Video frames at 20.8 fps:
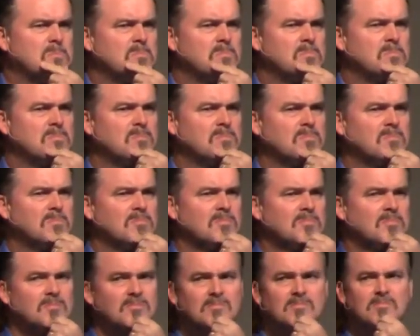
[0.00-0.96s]

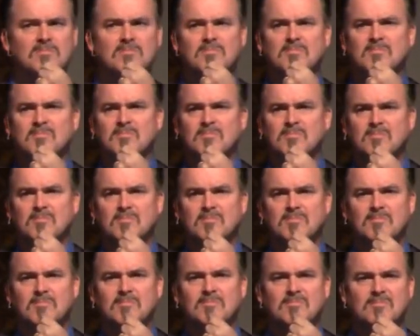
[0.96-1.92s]

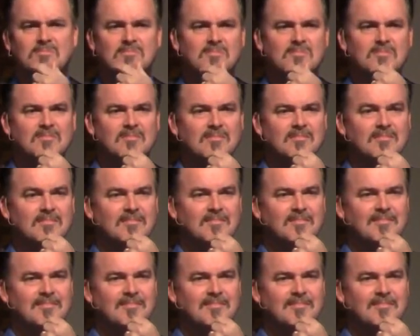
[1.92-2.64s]
No one is speaking in this clip.